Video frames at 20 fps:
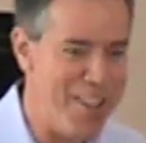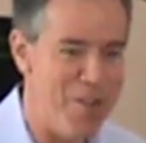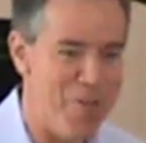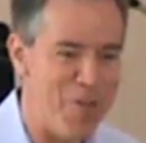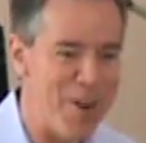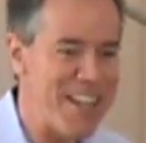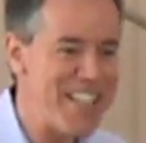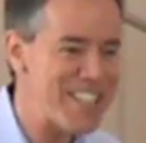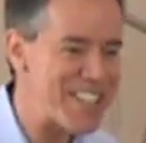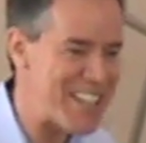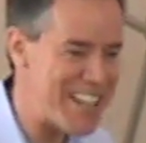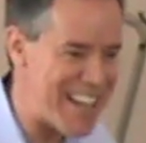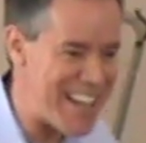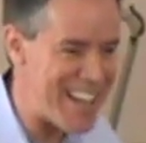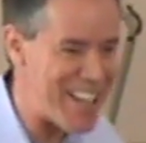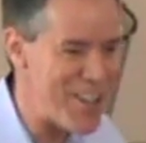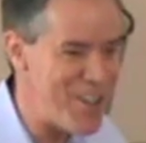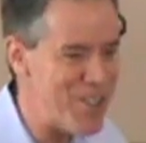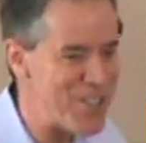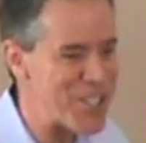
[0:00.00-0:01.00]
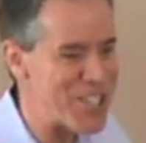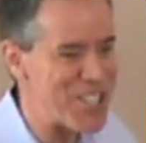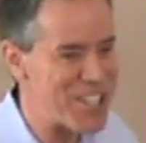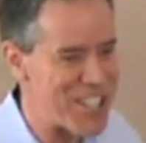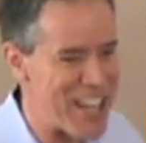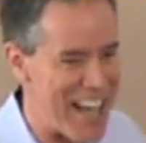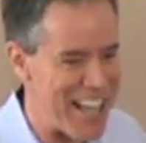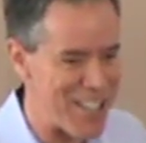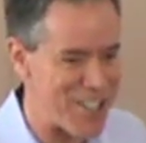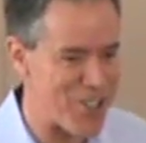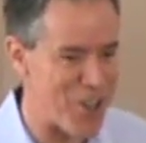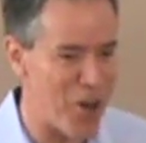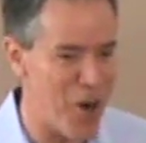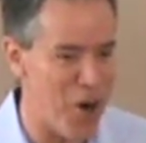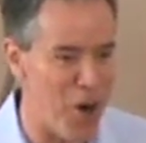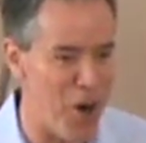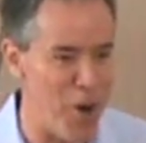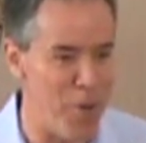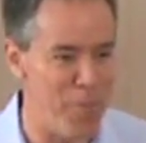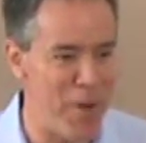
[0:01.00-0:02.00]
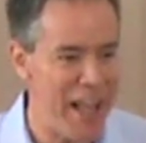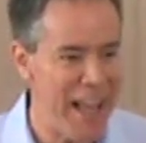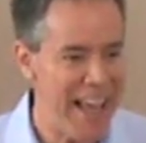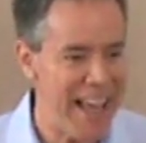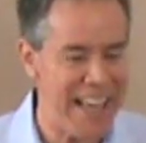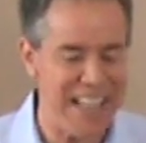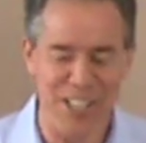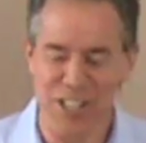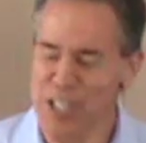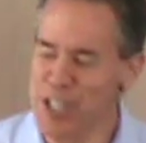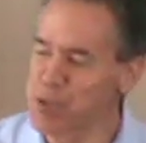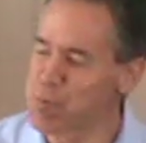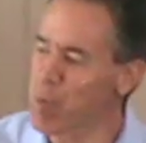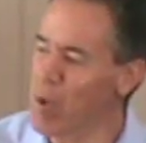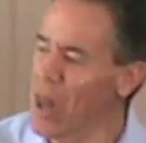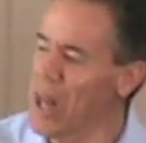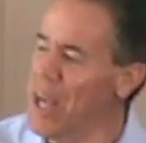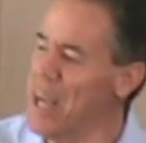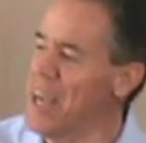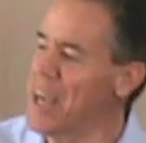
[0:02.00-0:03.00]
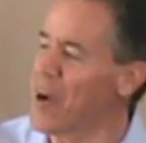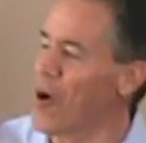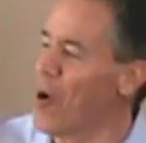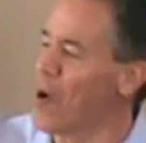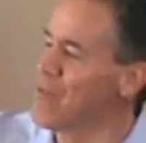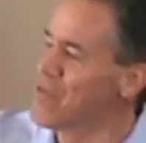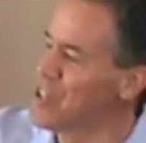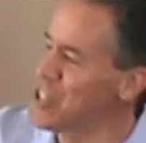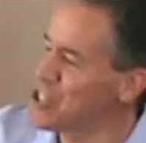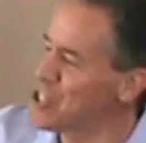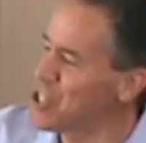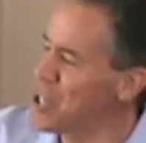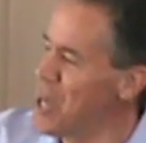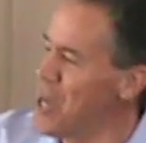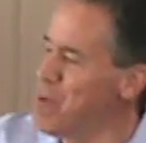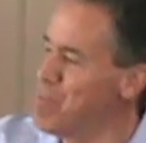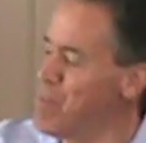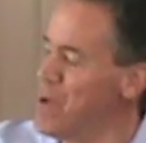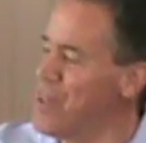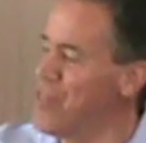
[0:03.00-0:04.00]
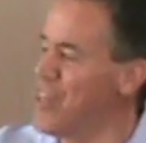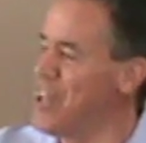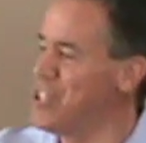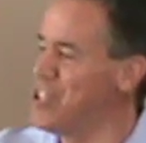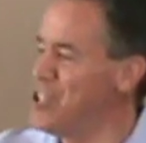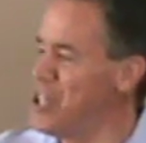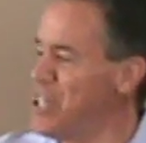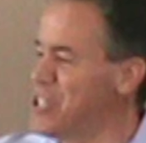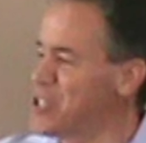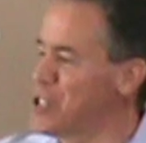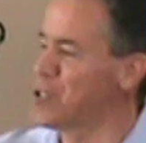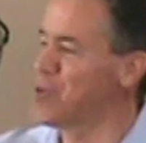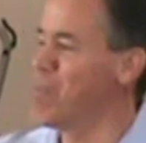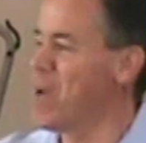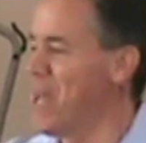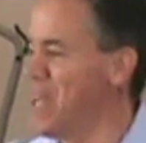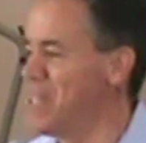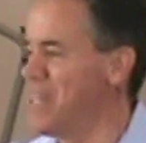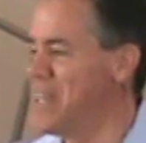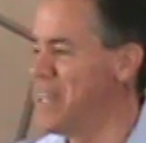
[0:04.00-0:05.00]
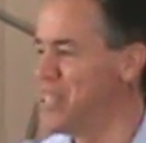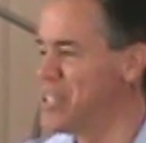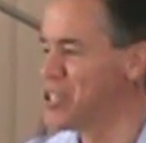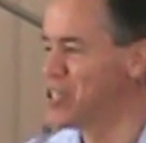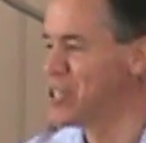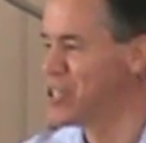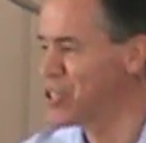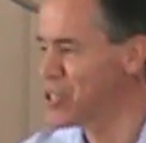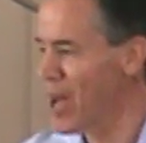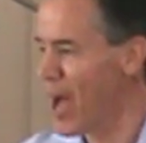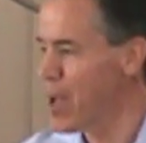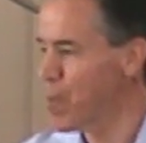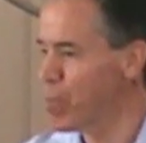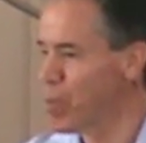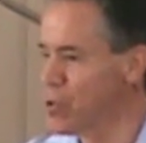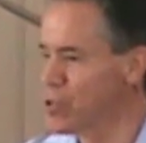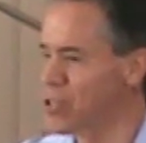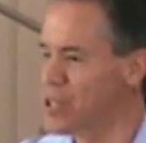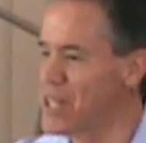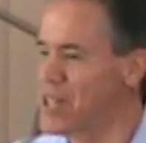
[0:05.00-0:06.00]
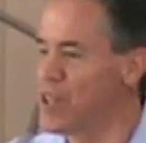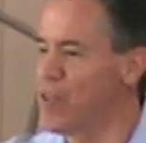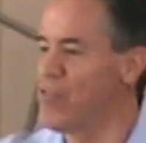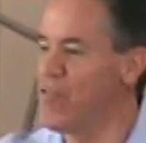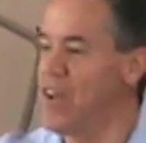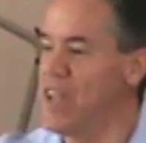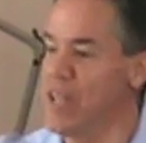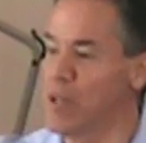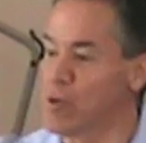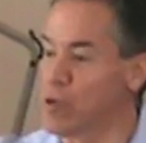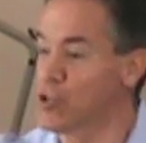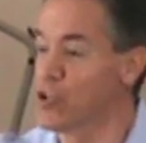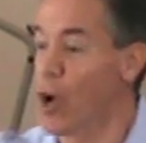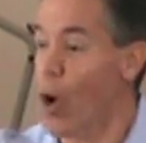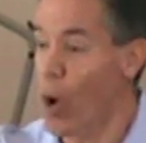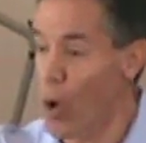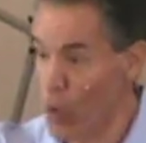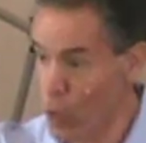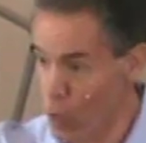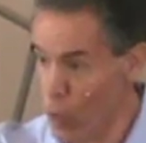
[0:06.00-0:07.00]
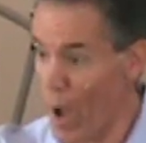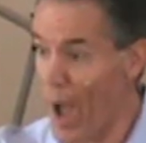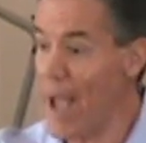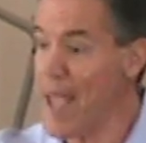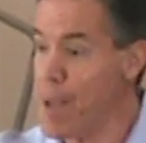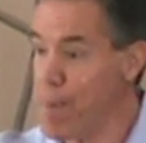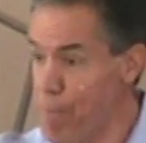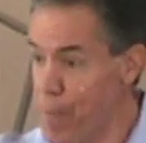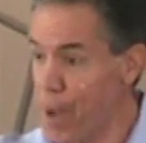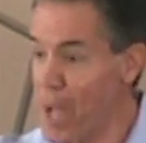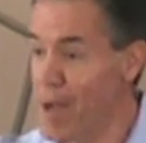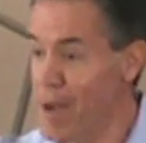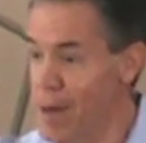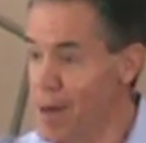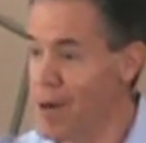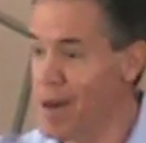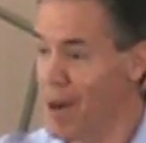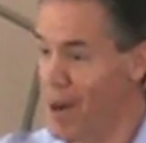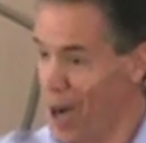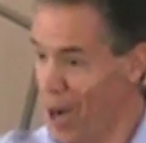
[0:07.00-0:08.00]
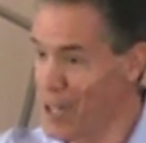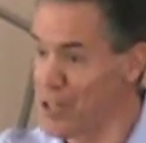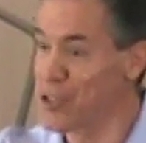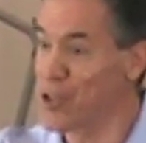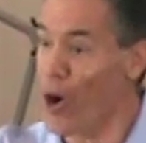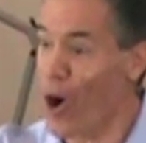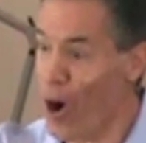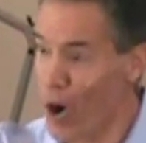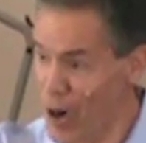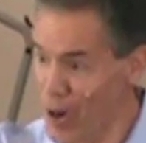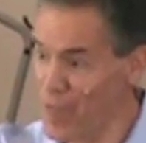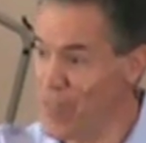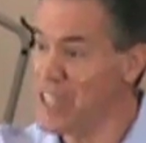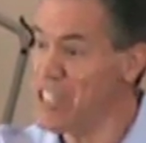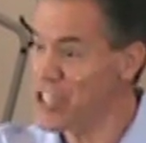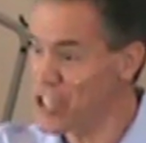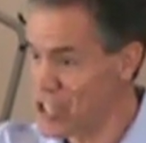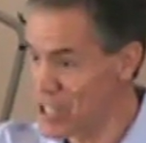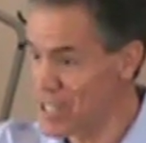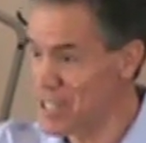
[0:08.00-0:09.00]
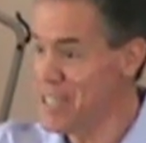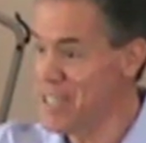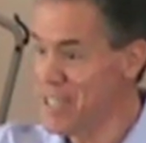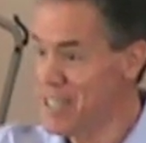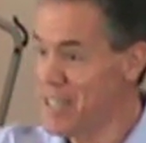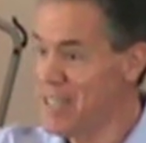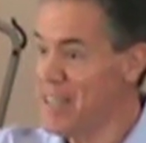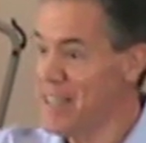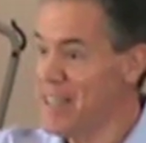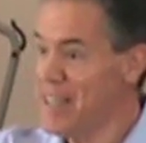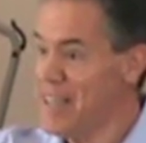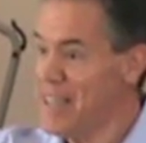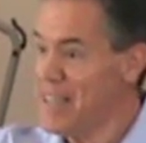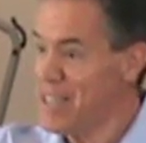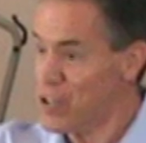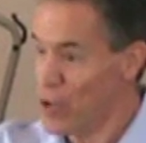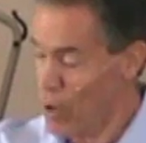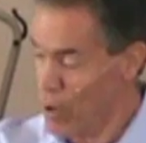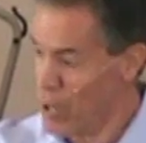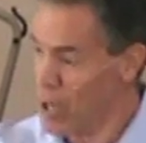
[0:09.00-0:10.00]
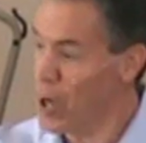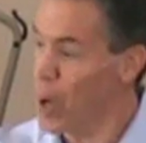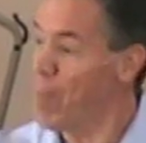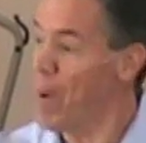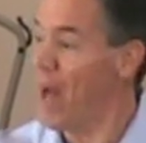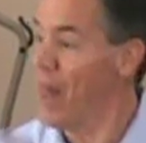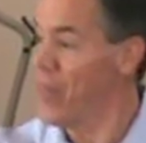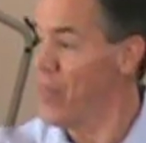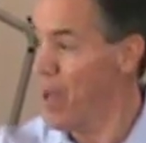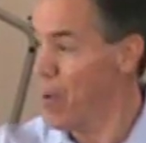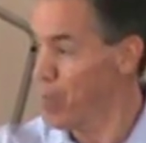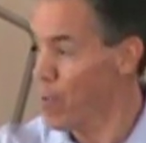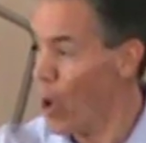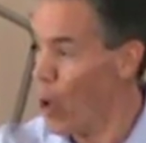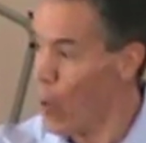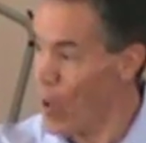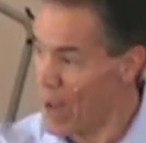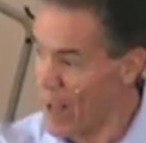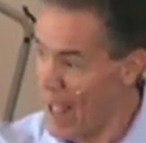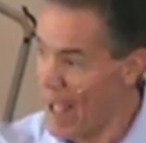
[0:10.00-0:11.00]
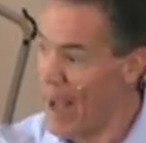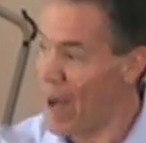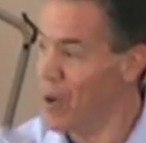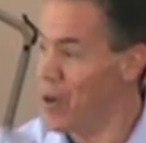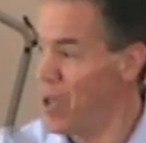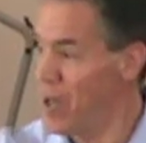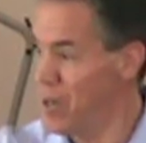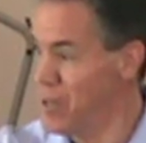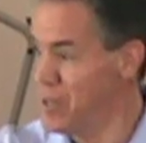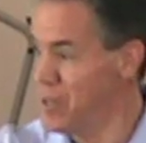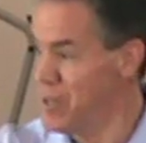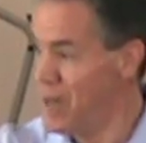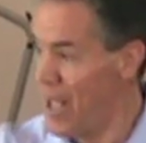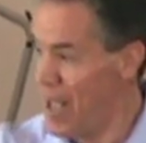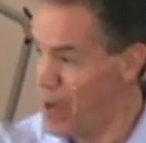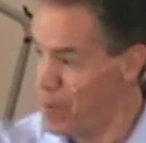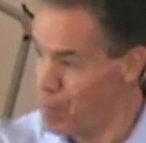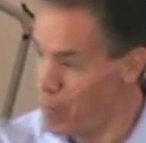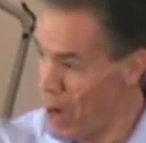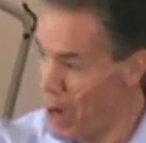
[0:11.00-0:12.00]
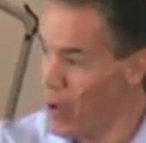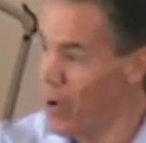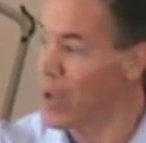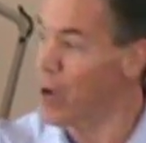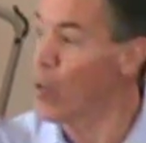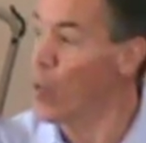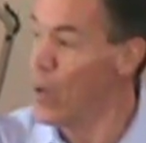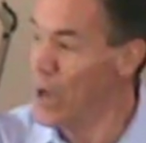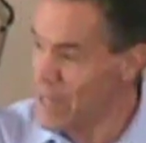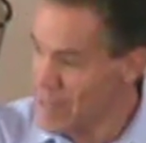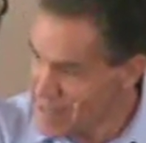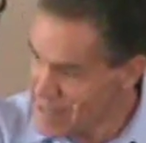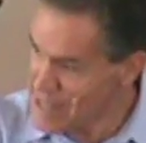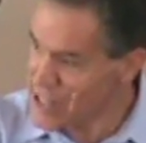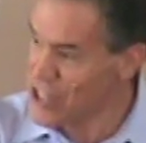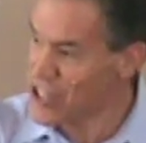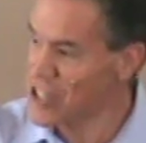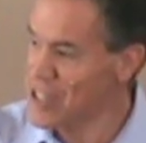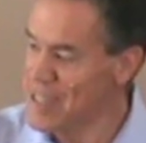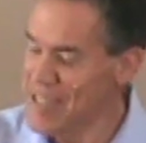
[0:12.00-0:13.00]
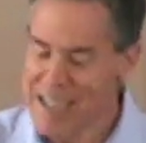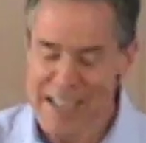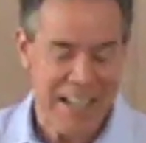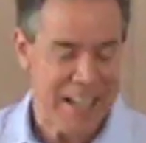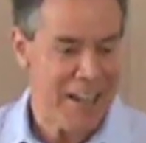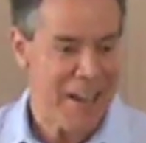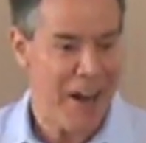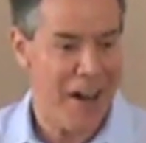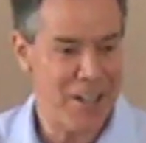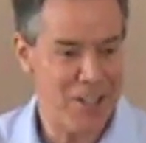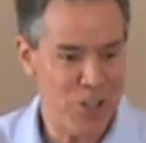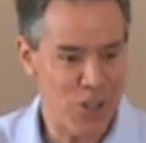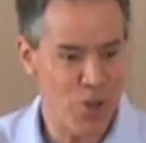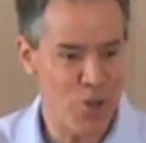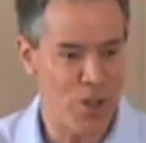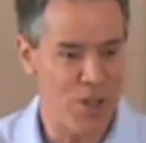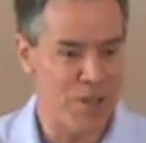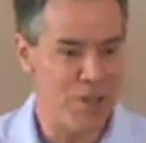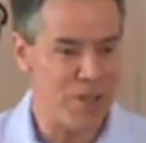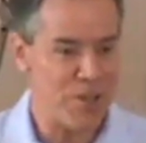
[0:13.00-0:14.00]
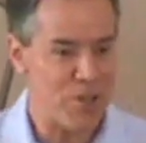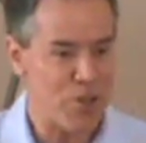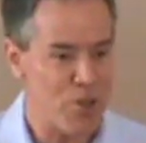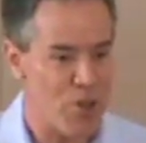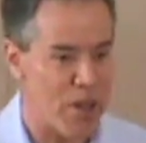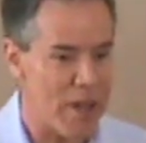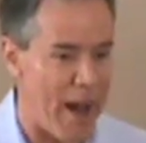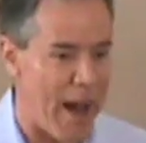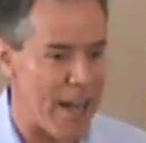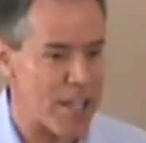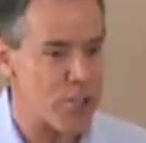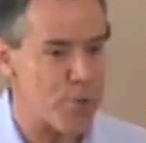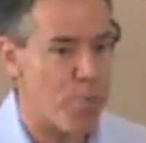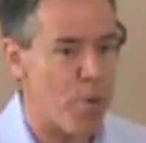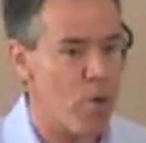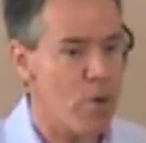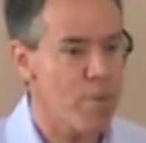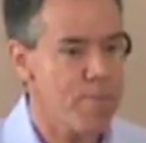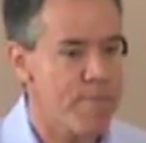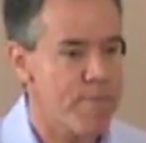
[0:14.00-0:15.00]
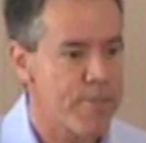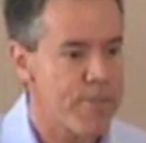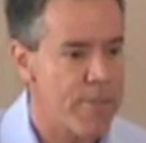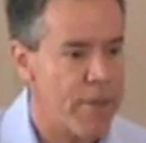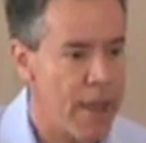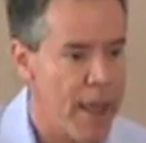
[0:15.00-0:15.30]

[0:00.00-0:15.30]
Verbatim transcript: The reason he uses that term is he's playing off the statement that Jesus made to his disciples that the fields are ripe unto harvest, talking about them going out and, and bearing witness uh, to, the, to the gospel.